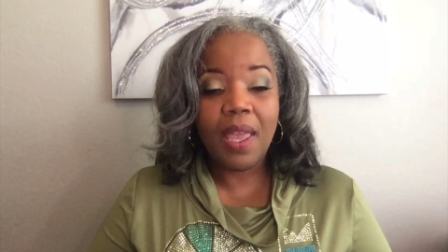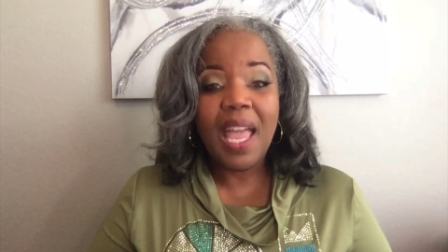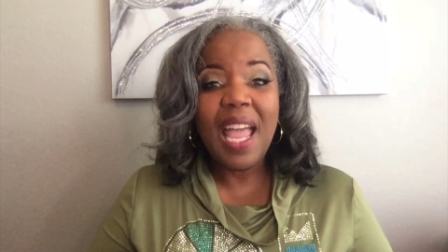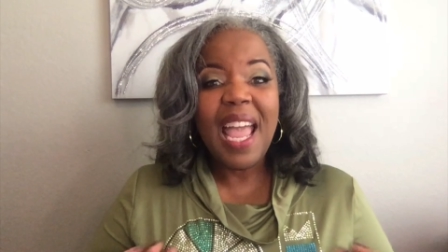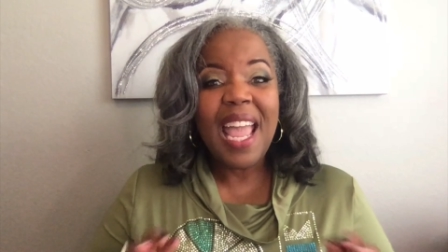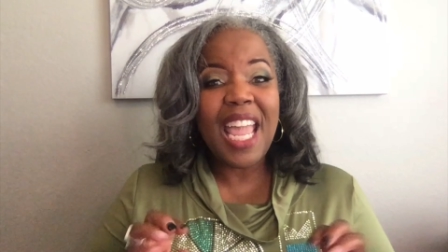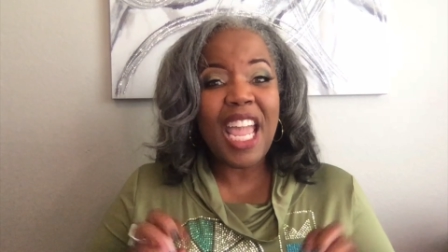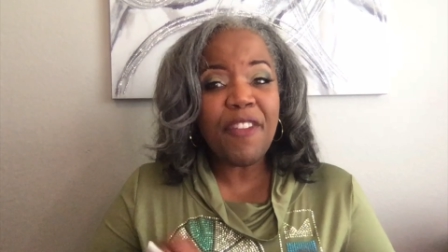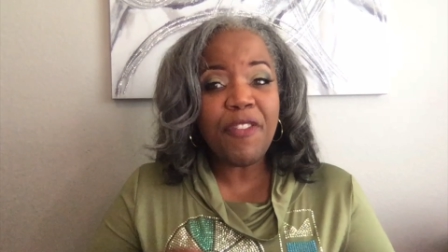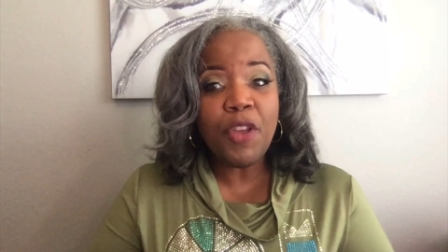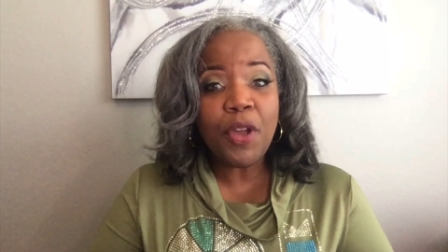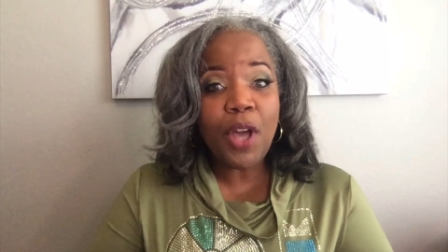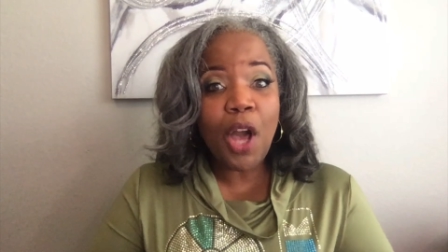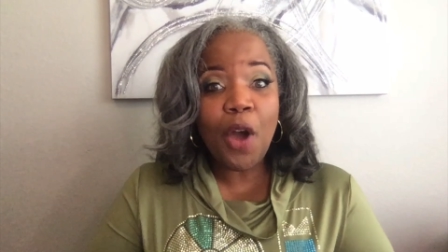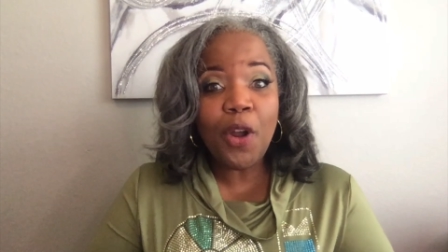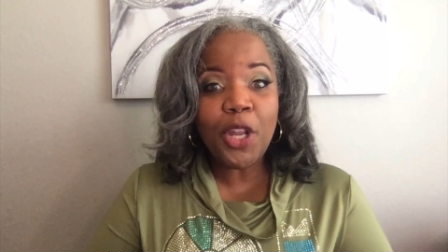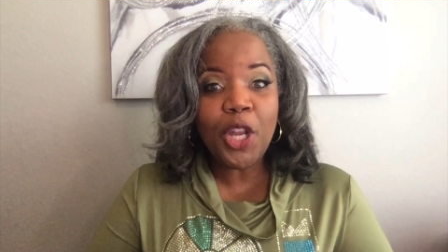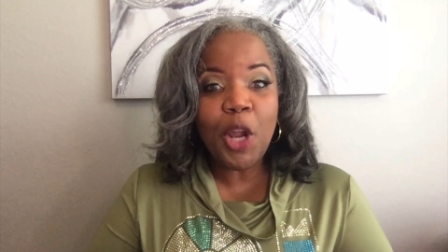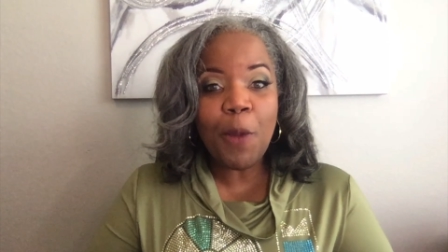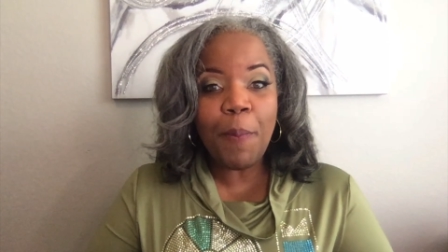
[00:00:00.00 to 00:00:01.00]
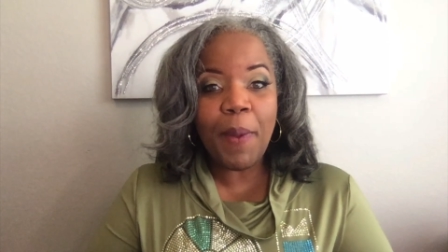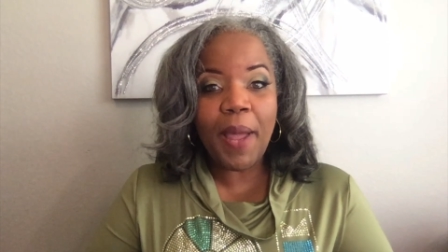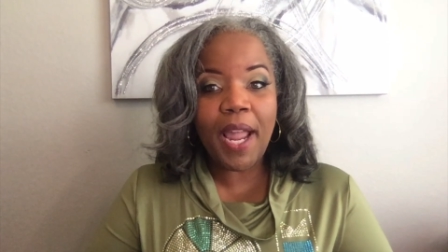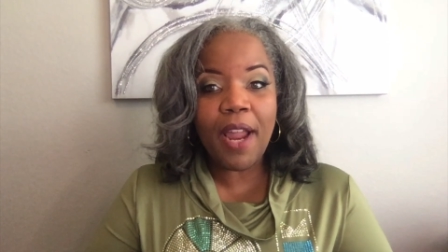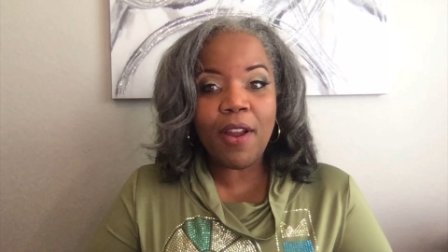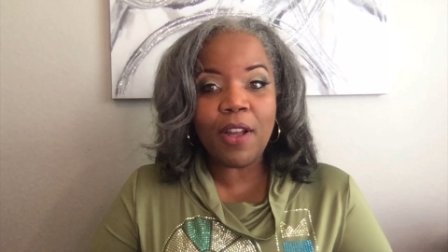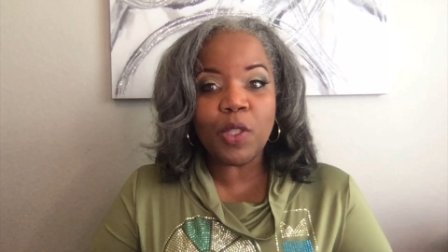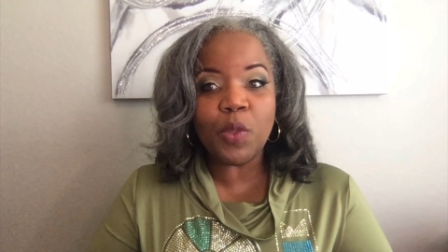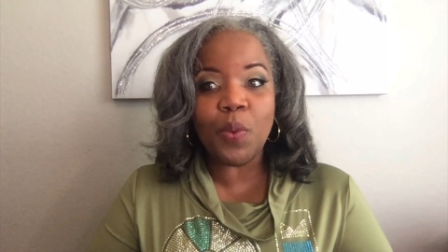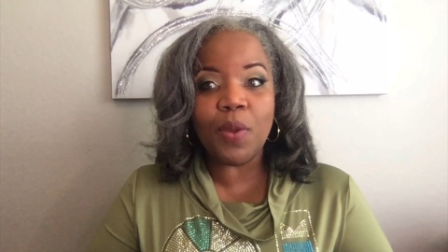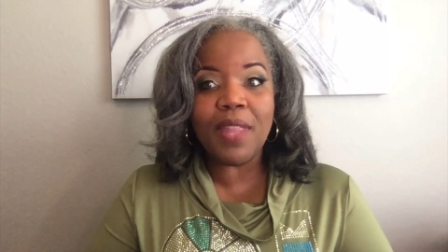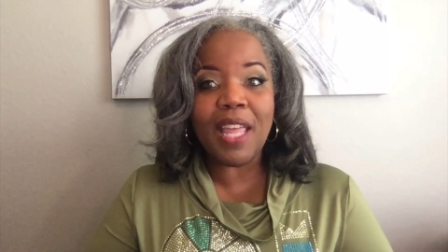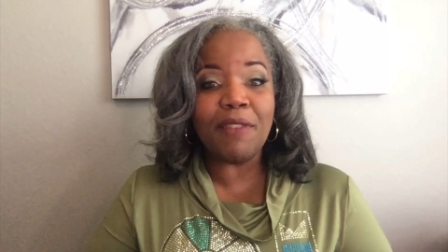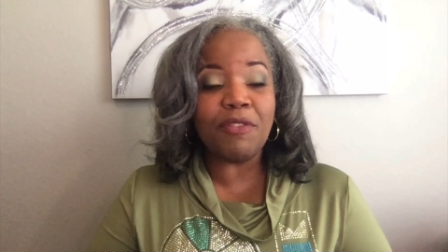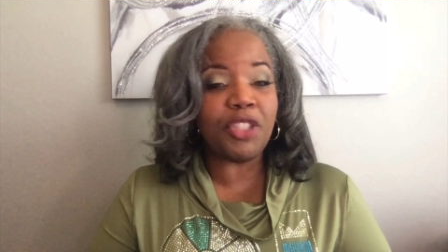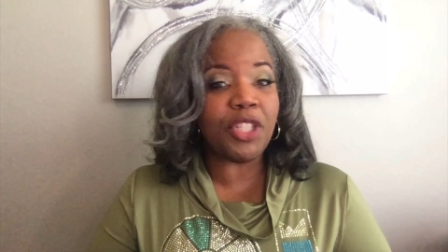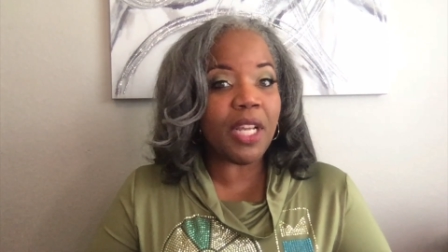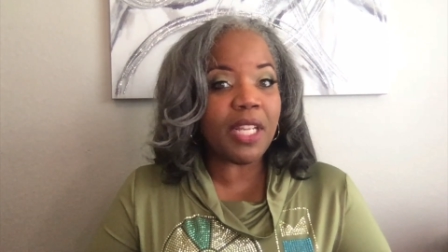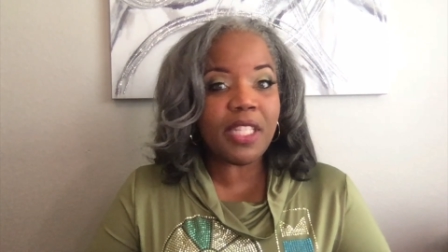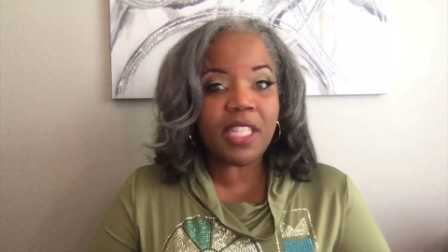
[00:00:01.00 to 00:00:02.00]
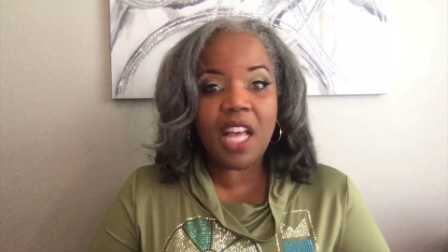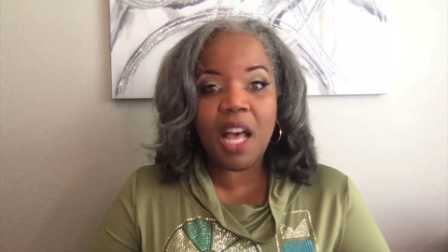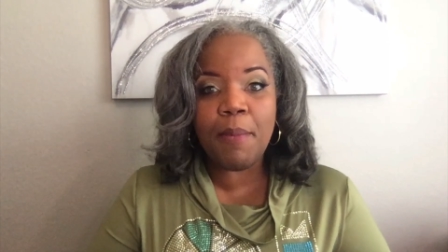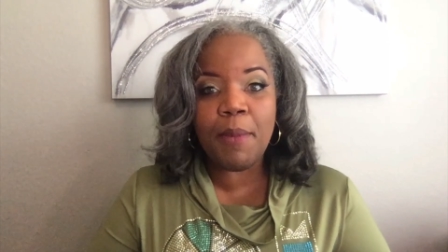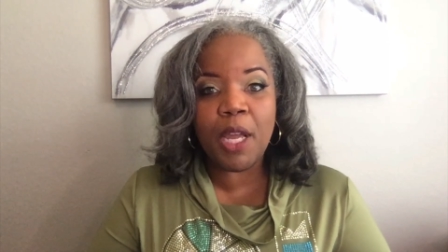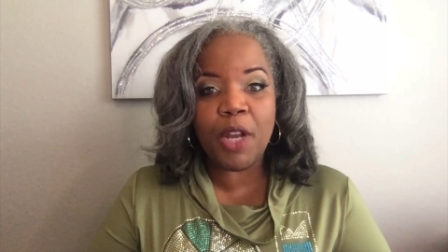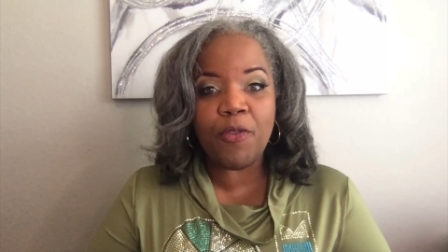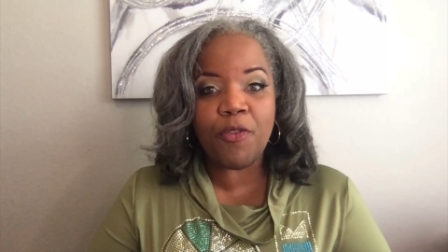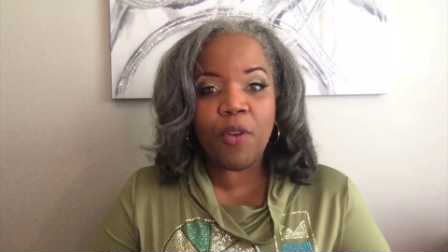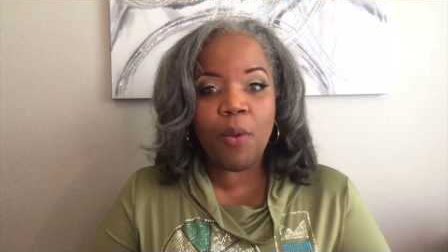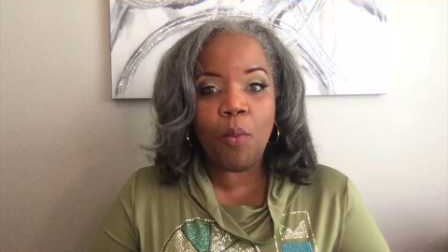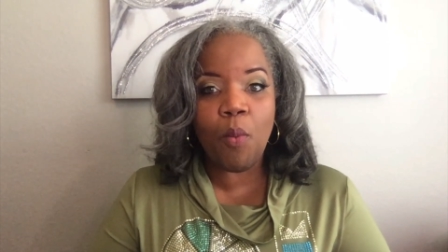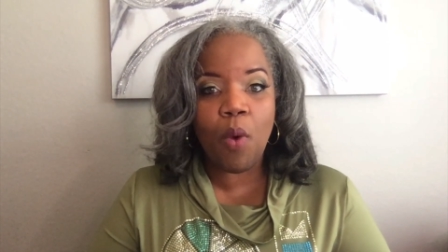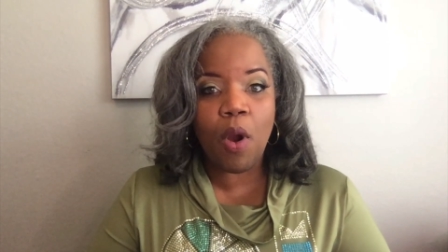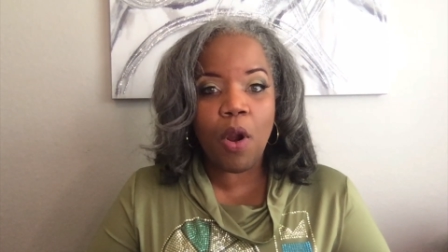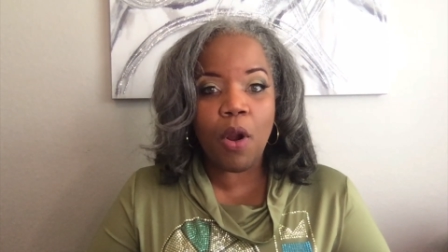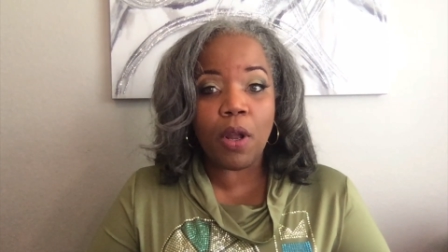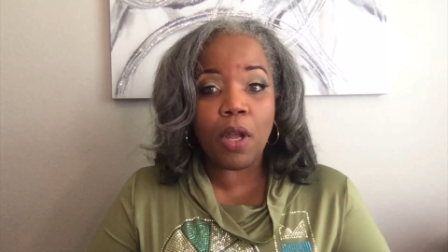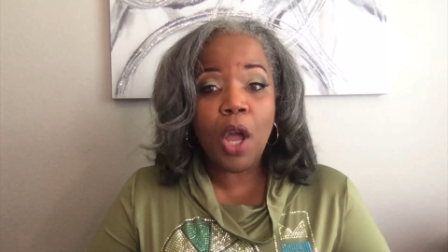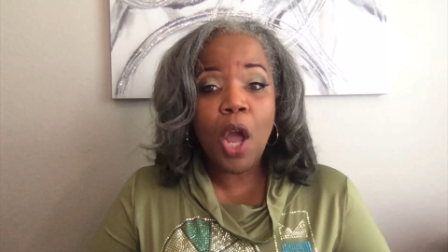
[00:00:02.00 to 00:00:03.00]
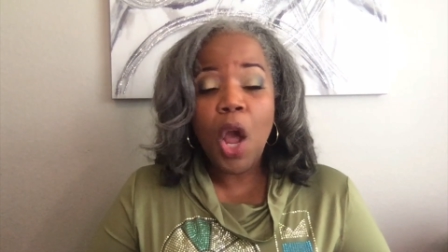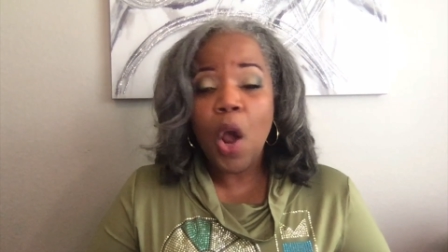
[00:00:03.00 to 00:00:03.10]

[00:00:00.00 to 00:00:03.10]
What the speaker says: If you go to your parents when they just come in from work